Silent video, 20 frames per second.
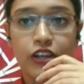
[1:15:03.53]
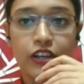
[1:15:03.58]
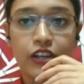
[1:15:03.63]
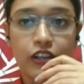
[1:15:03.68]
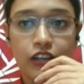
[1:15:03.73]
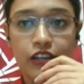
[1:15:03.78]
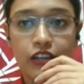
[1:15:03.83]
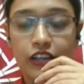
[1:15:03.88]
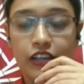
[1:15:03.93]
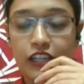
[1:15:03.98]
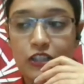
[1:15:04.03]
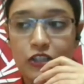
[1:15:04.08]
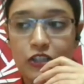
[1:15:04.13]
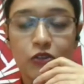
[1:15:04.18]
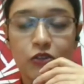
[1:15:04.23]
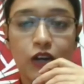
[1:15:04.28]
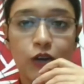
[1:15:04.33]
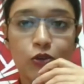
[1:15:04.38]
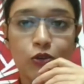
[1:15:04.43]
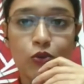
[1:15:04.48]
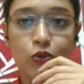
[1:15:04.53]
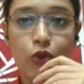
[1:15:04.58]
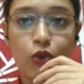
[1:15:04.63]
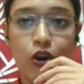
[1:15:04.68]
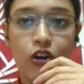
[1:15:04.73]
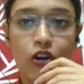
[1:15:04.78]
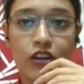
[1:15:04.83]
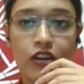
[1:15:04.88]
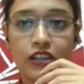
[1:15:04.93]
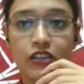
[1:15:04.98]
teaching you how to
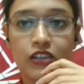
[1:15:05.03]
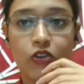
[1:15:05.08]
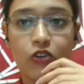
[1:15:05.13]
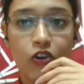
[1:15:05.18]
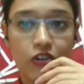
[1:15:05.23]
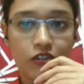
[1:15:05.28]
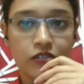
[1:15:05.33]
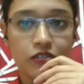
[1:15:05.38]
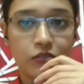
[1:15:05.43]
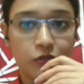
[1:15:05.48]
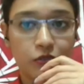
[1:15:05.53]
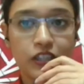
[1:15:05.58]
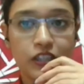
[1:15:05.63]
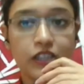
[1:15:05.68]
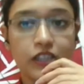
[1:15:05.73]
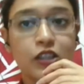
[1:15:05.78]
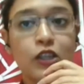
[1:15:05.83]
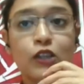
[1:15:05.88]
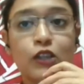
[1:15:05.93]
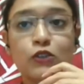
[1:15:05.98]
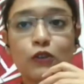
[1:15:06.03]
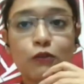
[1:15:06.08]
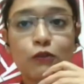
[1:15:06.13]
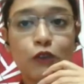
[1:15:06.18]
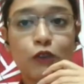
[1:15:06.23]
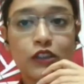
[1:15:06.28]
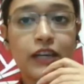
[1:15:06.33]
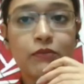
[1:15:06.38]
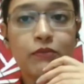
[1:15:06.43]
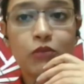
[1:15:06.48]
walk and talk. Okay, so for
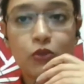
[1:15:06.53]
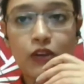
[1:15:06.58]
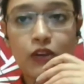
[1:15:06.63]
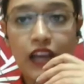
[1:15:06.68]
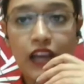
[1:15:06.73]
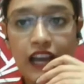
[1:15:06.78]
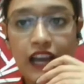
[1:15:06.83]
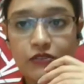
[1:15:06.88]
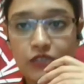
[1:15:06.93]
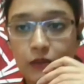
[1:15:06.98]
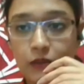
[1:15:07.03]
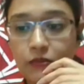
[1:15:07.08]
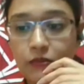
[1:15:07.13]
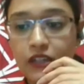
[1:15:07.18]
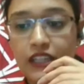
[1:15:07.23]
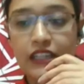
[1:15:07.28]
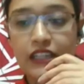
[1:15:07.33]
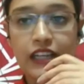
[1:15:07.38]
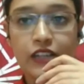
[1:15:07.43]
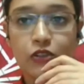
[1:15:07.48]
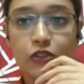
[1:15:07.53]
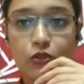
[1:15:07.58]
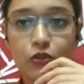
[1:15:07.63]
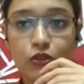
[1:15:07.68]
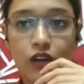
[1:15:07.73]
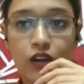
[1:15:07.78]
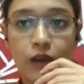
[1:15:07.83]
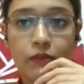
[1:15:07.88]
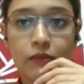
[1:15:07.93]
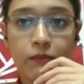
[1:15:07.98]
them to have somebody like you
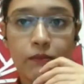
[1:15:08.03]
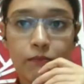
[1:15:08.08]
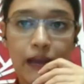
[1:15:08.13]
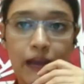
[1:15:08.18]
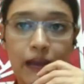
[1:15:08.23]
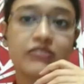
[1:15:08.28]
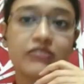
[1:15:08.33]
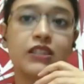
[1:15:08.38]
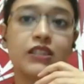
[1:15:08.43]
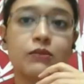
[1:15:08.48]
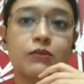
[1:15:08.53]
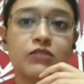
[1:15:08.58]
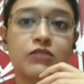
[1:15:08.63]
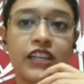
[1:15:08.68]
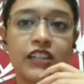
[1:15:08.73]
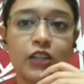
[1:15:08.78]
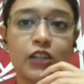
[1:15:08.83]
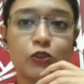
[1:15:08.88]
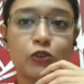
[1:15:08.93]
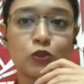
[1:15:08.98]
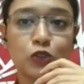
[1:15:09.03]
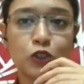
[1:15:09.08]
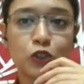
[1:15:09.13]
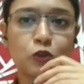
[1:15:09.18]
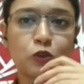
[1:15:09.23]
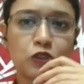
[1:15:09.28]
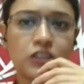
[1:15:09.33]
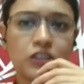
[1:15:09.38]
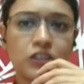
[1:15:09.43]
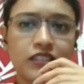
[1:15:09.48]
come and bash them saying that tujhe
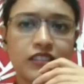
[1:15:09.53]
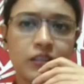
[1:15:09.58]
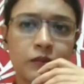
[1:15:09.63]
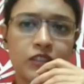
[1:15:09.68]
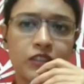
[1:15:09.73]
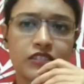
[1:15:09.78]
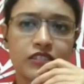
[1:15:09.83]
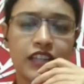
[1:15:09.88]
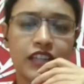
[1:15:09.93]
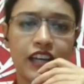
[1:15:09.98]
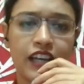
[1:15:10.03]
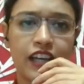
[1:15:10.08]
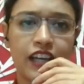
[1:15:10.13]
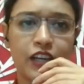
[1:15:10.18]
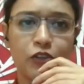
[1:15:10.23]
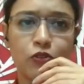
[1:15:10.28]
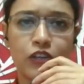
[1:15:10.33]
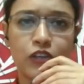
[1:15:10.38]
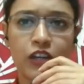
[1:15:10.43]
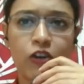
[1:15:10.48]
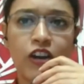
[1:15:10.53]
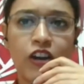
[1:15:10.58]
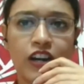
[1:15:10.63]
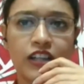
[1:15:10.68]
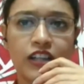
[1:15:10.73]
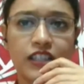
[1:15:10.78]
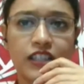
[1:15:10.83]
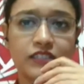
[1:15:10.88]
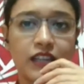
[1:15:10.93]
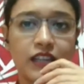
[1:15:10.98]
kuch nahi samajhta hai, you cannot
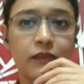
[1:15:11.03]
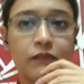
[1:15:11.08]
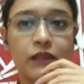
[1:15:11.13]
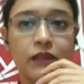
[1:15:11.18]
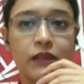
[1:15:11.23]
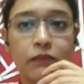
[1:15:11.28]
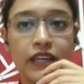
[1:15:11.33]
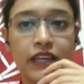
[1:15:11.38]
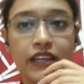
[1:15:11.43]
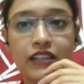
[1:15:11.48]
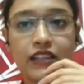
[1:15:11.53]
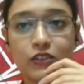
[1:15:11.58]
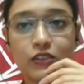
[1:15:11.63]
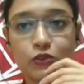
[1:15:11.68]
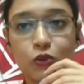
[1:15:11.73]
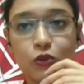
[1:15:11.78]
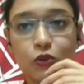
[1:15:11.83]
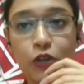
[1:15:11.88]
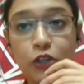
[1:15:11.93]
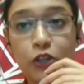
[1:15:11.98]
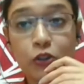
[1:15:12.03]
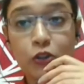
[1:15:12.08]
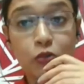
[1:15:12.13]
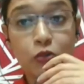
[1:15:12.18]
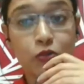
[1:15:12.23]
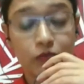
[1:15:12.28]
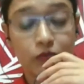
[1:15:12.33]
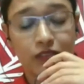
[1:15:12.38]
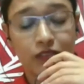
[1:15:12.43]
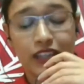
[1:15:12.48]
understand my pain,
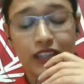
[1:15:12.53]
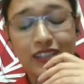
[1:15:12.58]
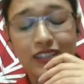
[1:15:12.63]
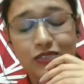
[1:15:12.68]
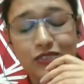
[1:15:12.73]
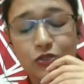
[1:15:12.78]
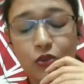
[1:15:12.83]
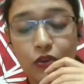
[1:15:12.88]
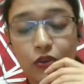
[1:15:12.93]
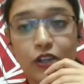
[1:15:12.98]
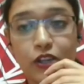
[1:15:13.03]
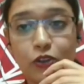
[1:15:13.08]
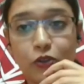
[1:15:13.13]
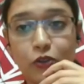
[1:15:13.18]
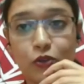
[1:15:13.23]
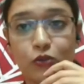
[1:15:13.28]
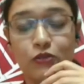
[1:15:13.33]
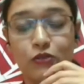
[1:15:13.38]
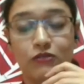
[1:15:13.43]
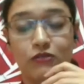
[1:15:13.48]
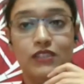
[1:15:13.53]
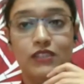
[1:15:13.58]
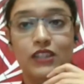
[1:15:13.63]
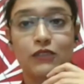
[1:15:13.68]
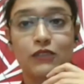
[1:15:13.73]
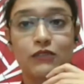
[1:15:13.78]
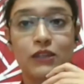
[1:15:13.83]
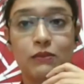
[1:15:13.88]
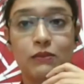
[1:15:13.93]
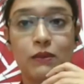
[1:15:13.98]
it is going to give
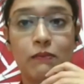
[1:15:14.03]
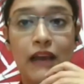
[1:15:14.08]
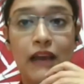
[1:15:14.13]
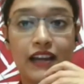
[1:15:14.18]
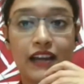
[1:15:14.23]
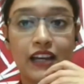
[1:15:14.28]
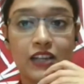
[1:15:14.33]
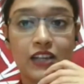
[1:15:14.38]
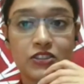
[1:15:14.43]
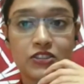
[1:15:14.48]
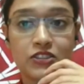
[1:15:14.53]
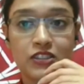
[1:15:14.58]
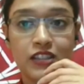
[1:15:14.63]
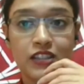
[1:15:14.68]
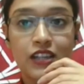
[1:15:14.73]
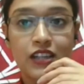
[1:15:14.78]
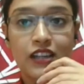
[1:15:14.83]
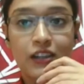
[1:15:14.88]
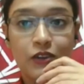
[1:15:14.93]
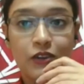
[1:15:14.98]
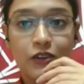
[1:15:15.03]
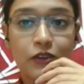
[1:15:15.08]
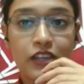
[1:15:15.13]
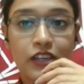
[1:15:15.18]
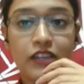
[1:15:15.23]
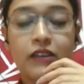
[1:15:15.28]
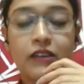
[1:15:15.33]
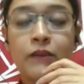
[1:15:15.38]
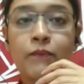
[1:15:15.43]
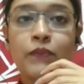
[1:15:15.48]
them a backlash. Okay,
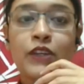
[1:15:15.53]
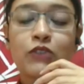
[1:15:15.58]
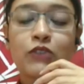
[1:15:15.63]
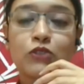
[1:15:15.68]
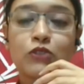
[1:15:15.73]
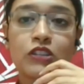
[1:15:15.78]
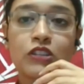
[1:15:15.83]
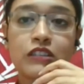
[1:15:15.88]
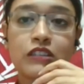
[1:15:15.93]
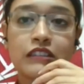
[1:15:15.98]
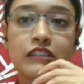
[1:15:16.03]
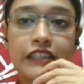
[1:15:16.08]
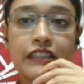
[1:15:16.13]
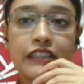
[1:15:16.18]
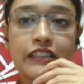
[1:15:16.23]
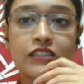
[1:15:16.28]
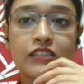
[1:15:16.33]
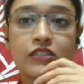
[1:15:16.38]
so the thing is,